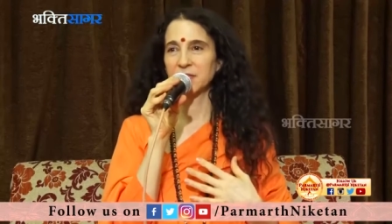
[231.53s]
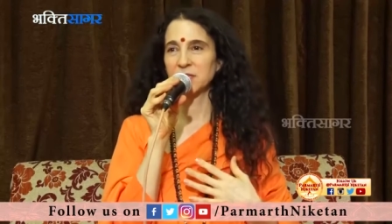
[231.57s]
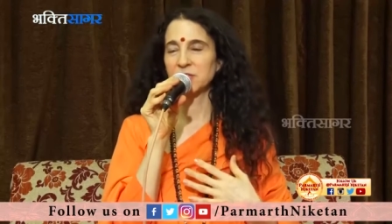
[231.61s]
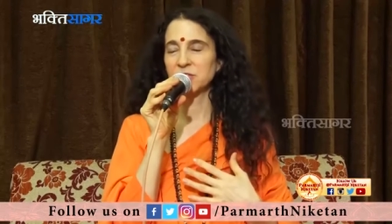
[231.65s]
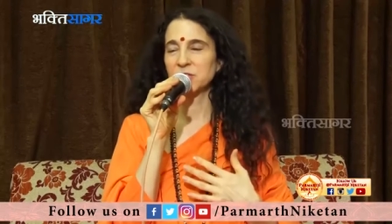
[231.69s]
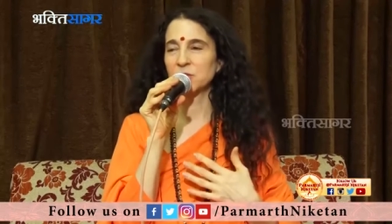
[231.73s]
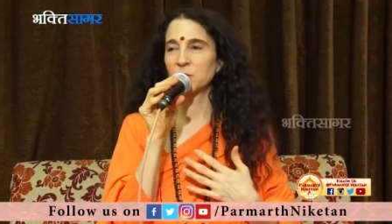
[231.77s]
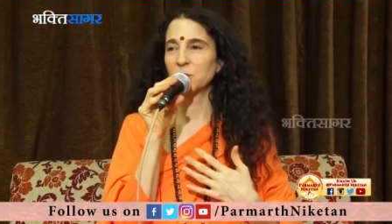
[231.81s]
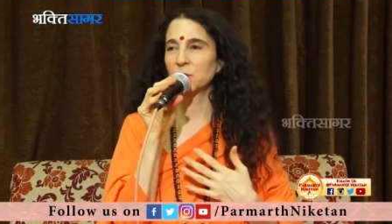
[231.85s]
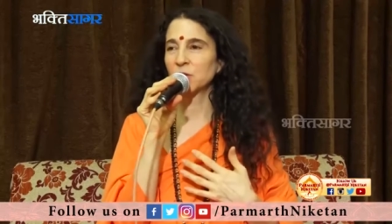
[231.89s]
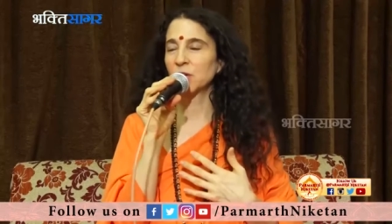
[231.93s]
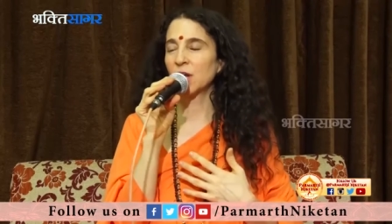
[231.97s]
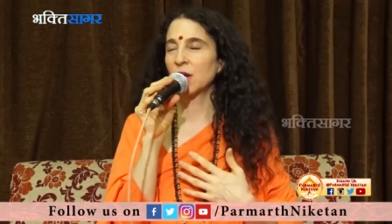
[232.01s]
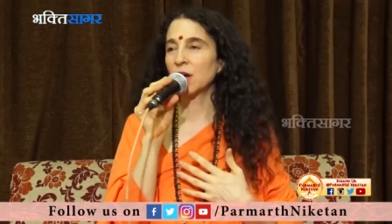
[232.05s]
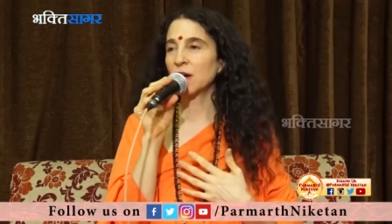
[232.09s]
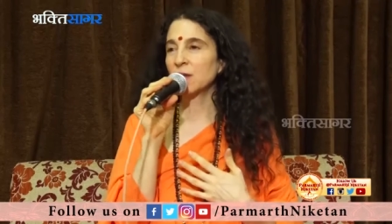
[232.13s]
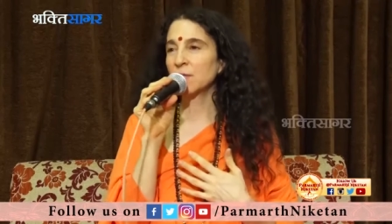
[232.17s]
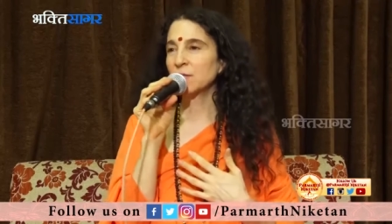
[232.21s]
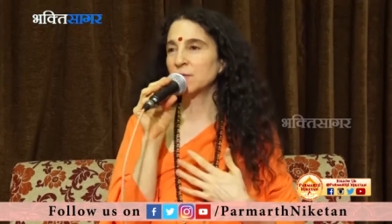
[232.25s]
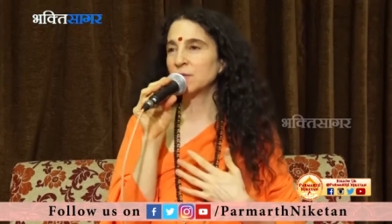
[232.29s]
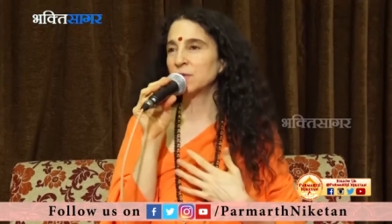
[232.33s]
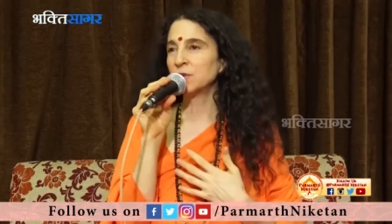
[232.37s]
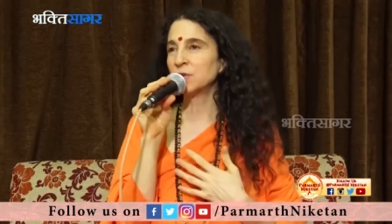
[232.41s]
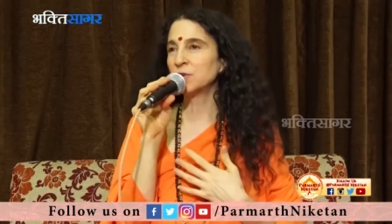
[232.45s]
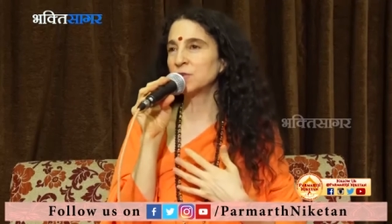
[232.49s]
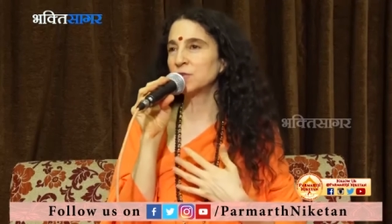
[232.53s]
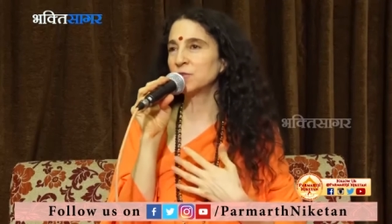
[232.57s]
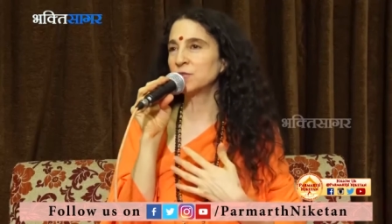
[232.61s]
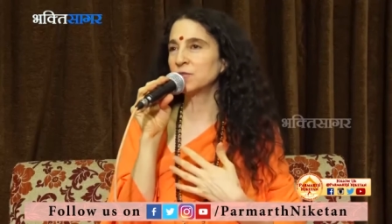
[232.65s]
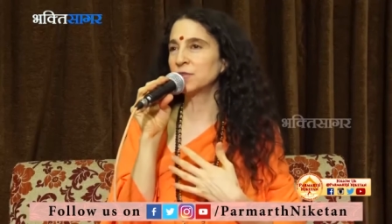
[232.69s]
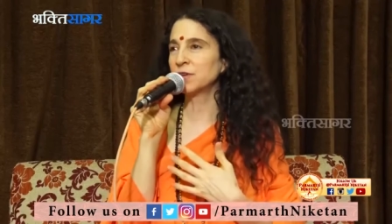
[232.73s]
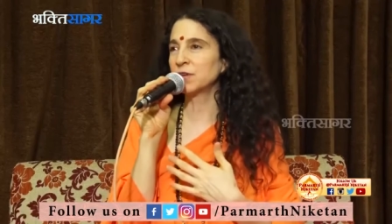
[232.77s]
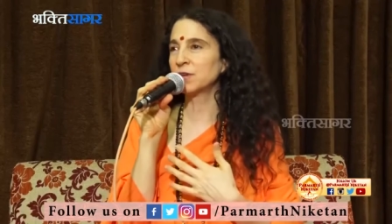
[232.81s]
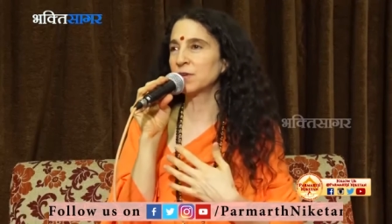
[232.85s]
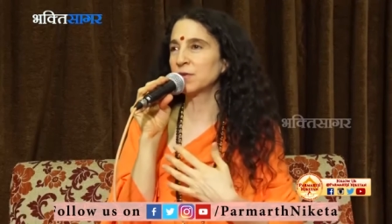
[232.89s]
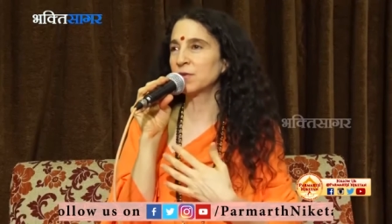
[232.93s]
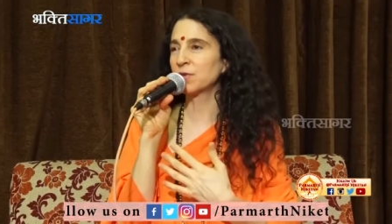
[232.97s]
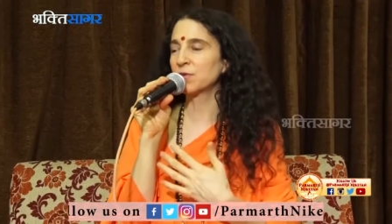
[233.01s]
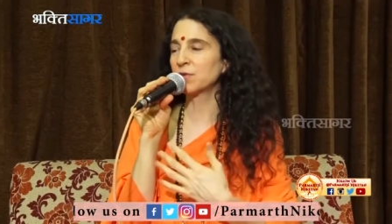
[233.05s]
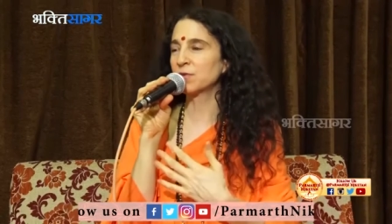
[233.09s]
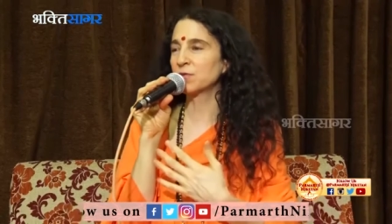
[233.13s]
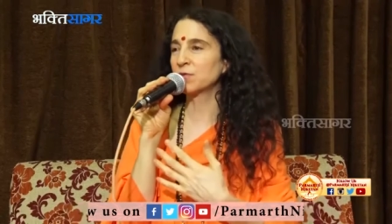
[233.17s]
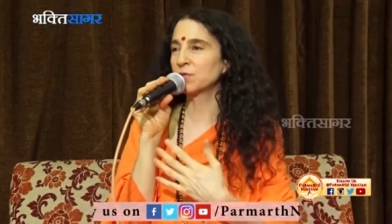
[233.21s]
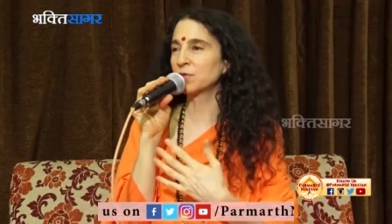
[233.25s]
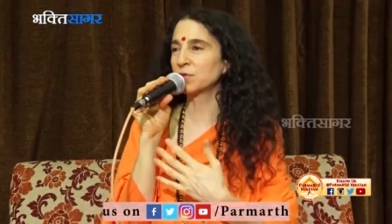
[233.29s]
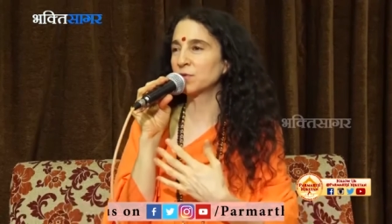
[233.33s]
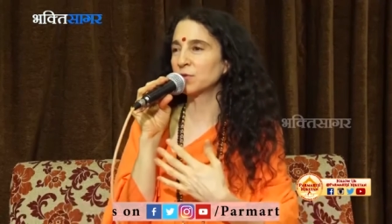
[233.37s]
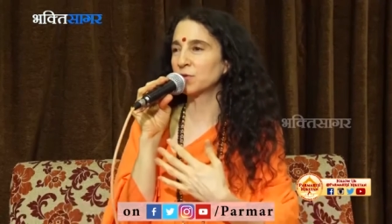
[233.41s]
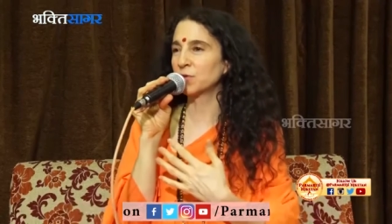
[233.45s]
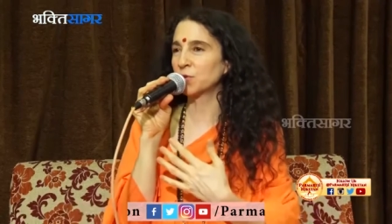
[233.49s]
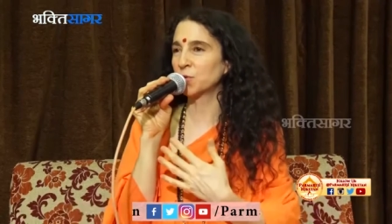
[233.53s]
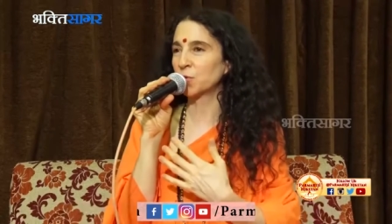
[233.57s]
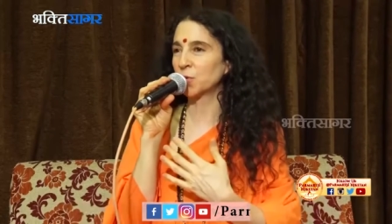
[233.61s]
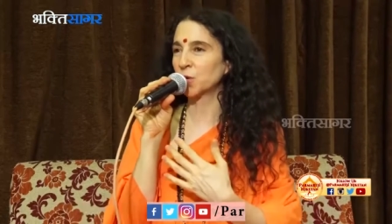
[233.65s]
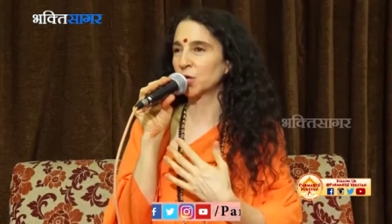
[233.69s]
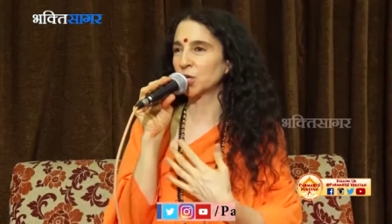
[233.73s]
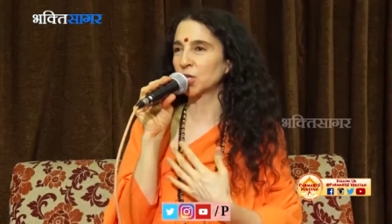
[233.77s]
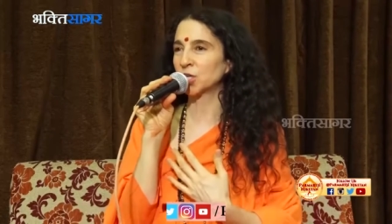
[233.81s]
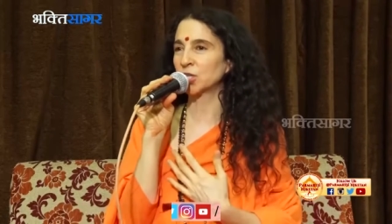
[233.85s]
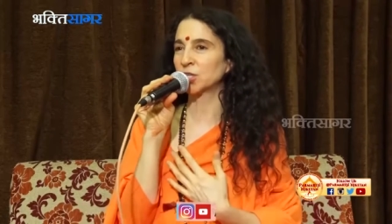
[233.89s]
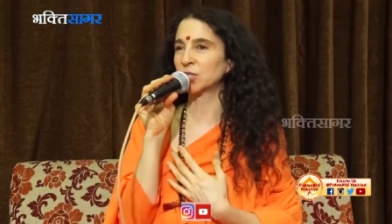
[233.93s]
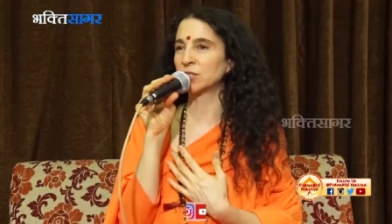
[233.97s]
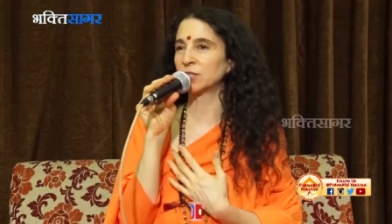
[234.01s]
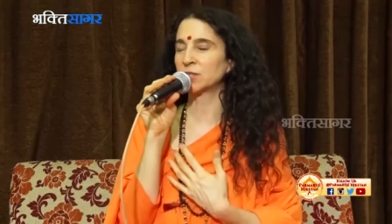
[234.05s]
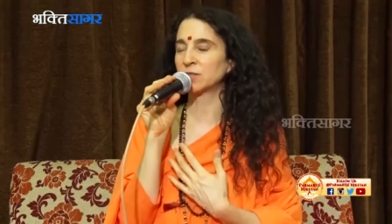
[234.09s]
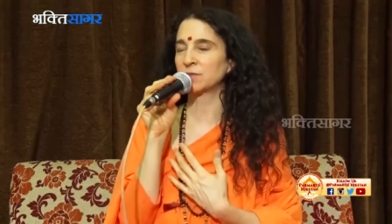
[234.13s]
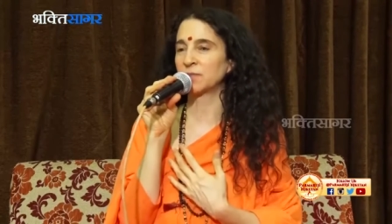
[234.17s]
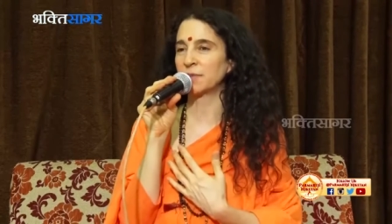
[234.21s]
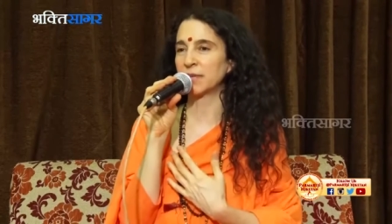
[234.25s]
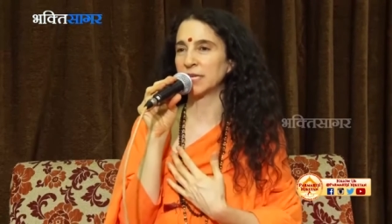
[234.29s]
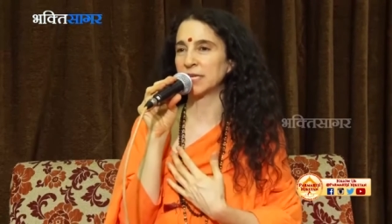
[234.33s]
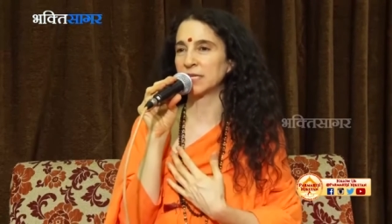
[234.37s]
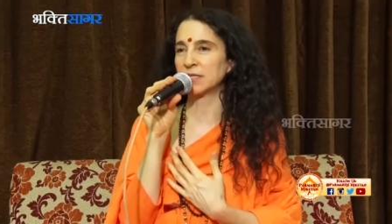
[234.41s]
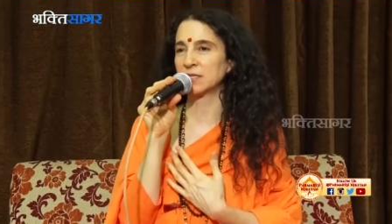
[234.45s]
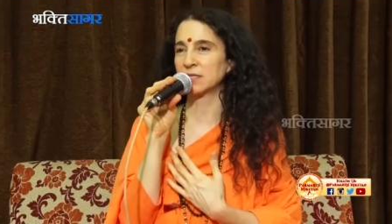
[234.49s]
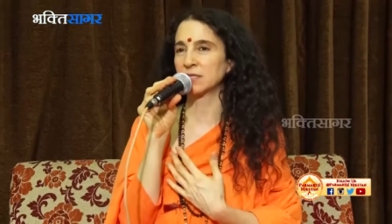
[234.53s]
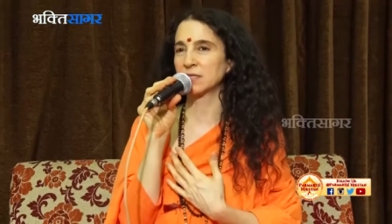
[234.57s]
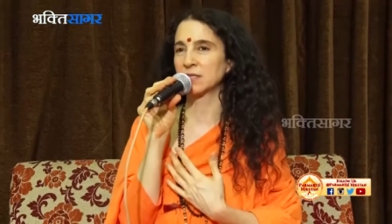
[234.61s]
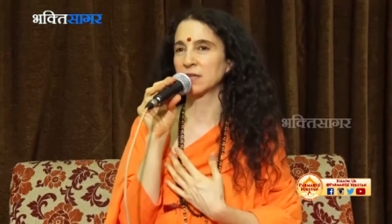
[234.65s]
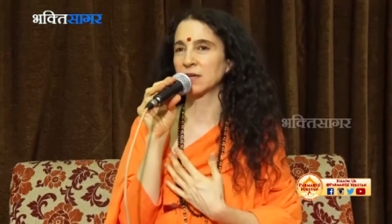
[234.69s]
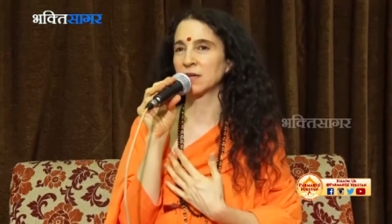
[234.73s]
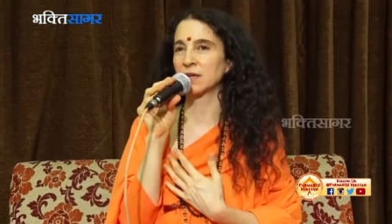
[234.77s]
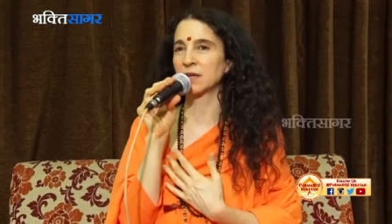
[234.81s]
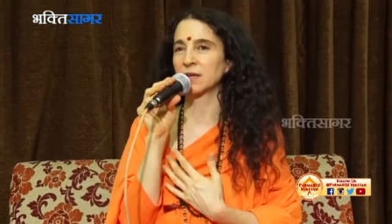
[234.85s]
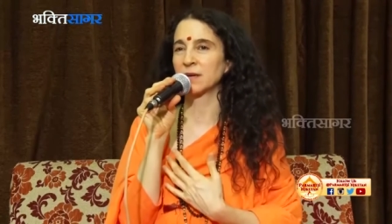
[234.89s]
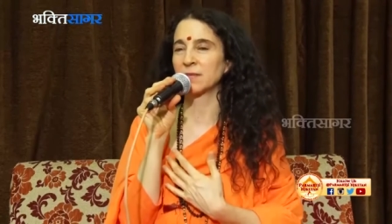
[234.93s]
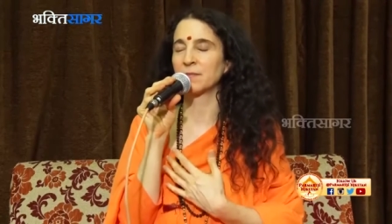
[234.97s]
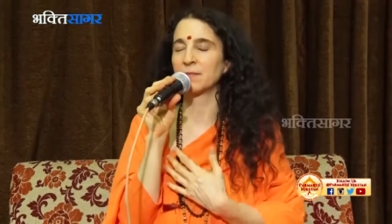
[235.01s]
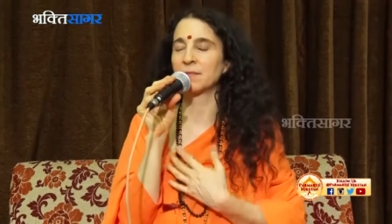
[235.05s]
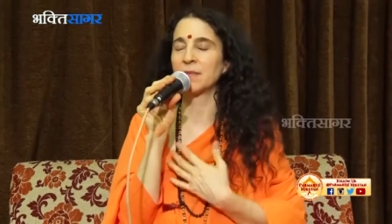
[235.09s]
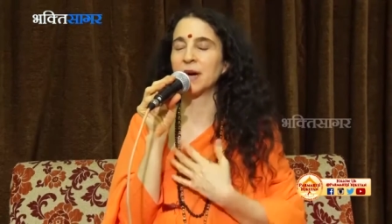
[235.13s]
so we're not moving through the world based on